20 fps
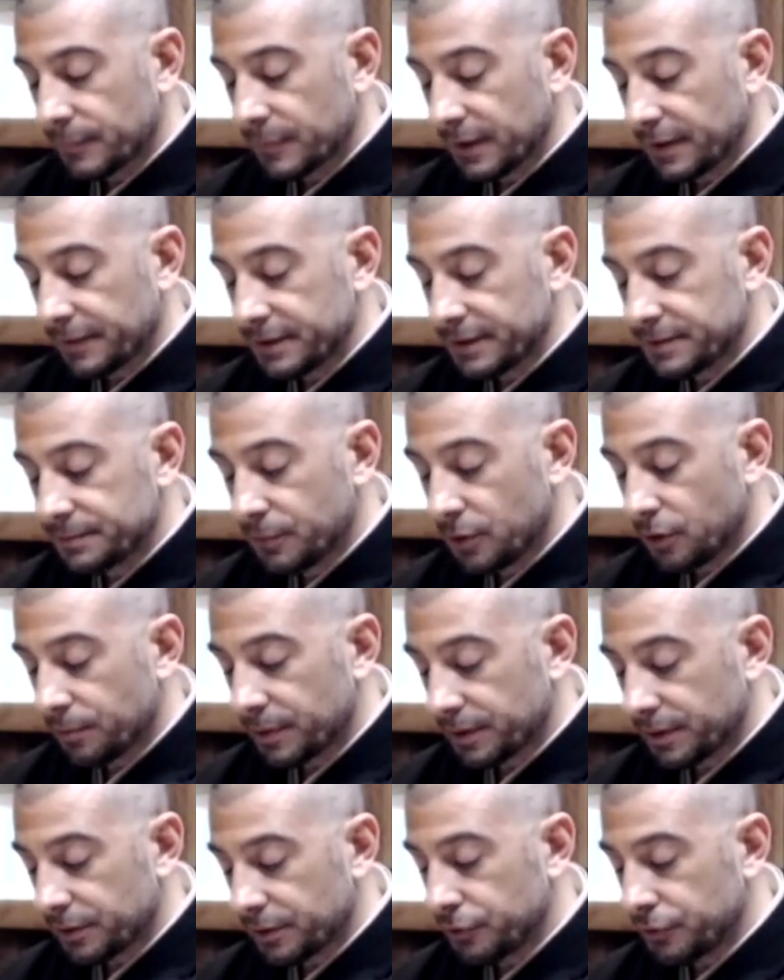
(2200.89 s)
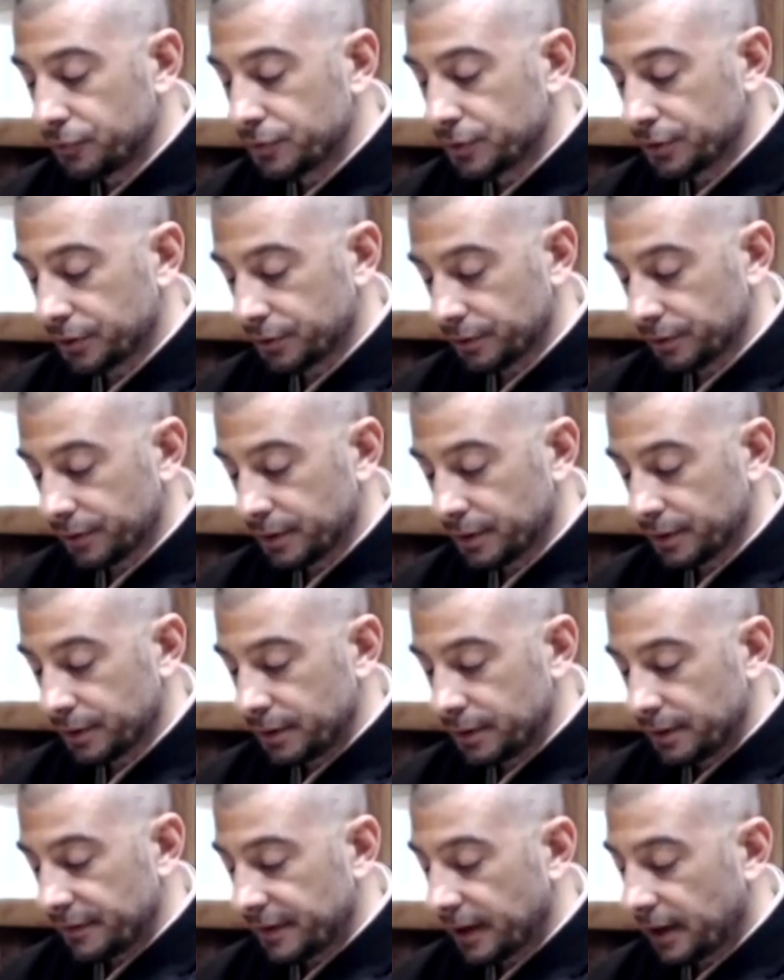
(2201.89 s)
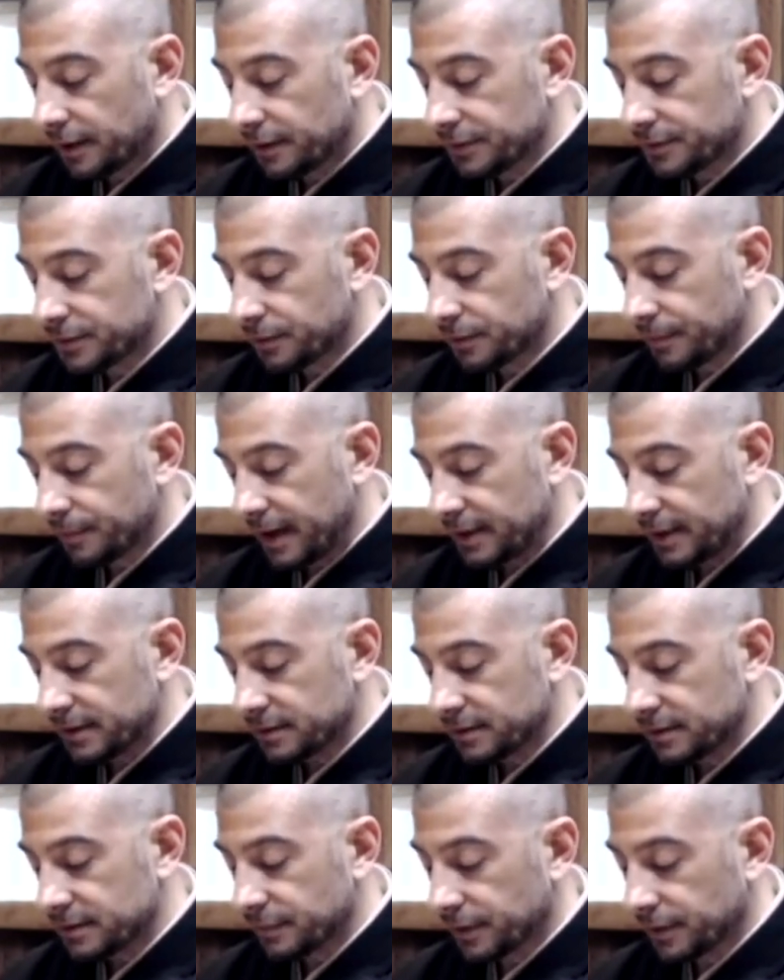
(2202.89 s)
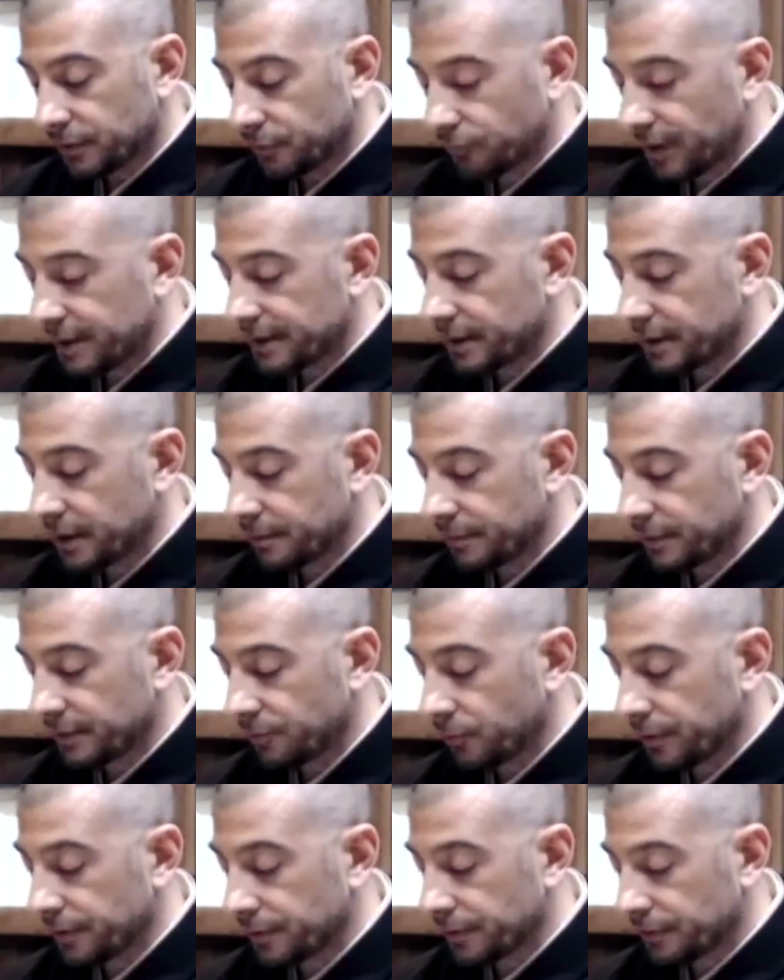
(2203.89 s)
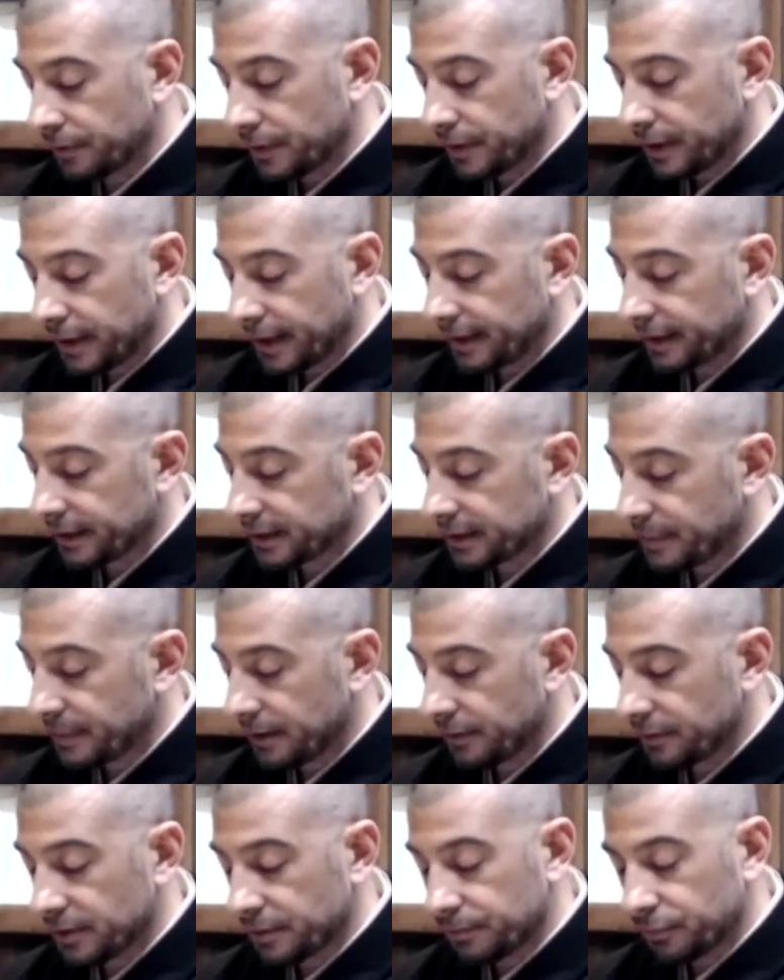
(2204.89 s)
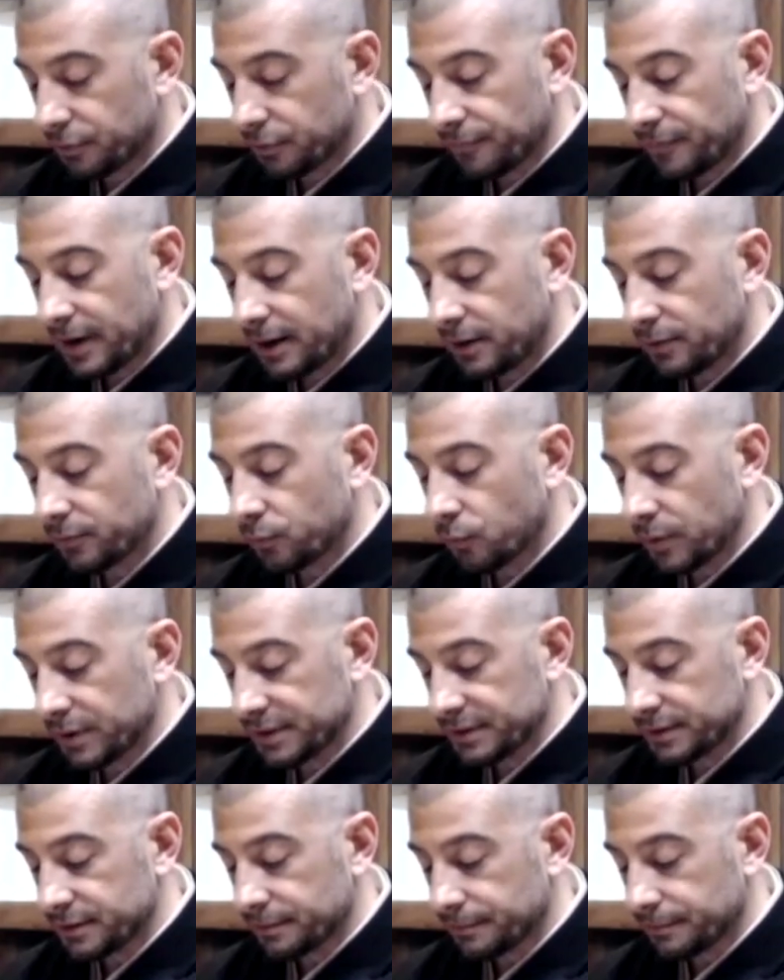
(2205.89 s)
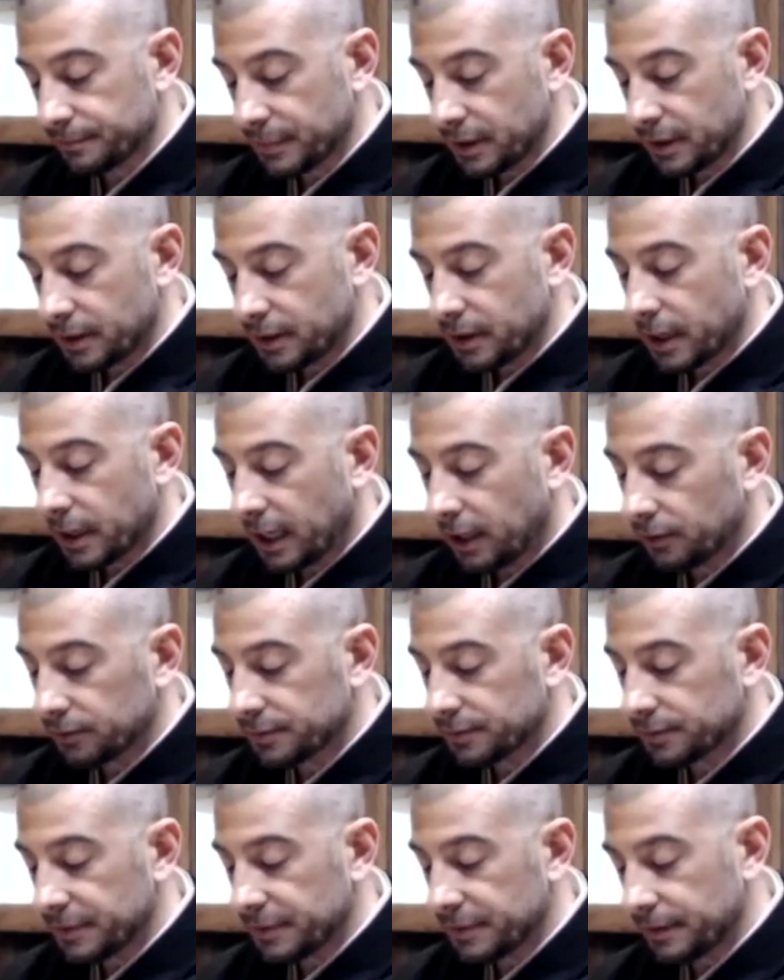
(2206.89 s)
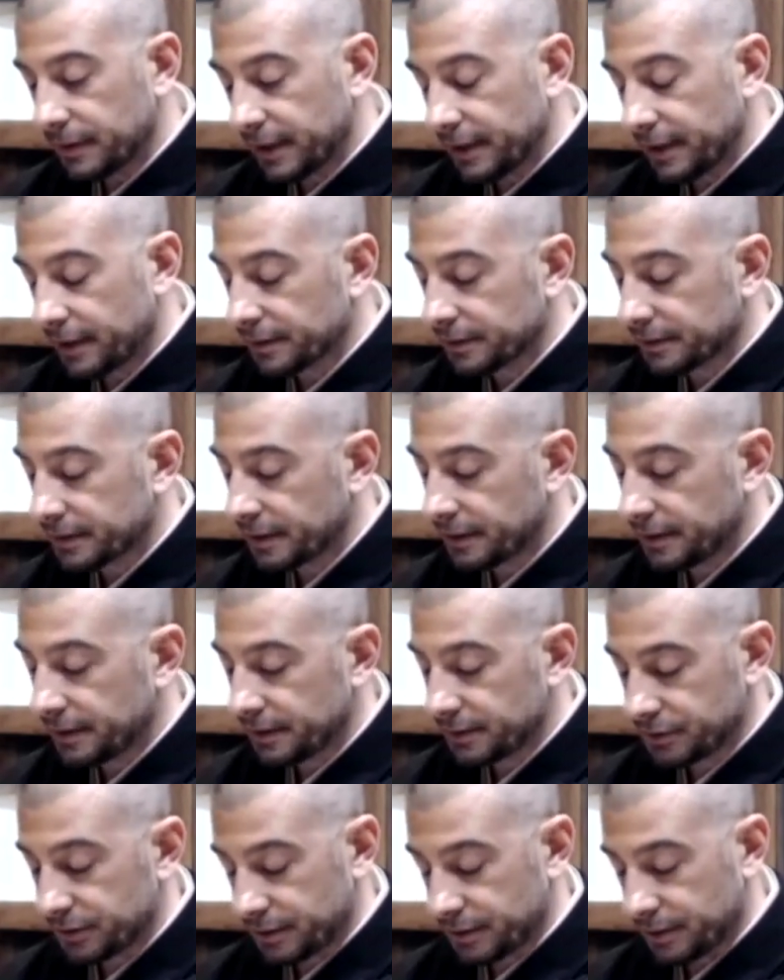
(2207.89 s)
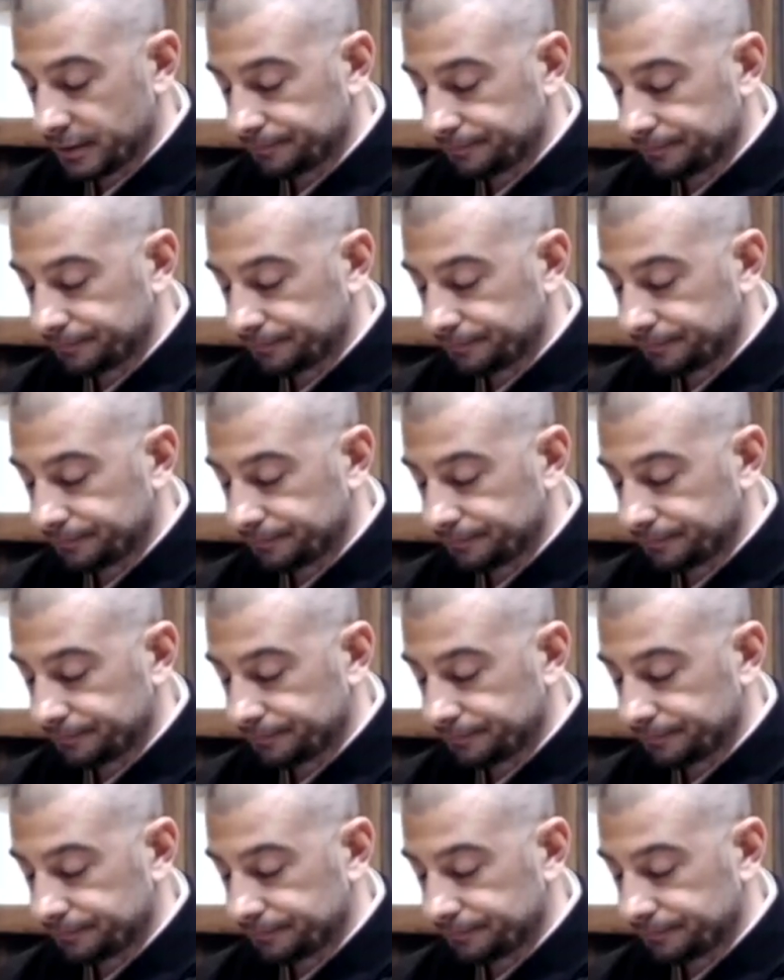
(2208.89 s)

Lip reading: At this moment, you turn the unsurpassably great Dharma wheel and expound the profound wisdom, ultimate and unconditioned.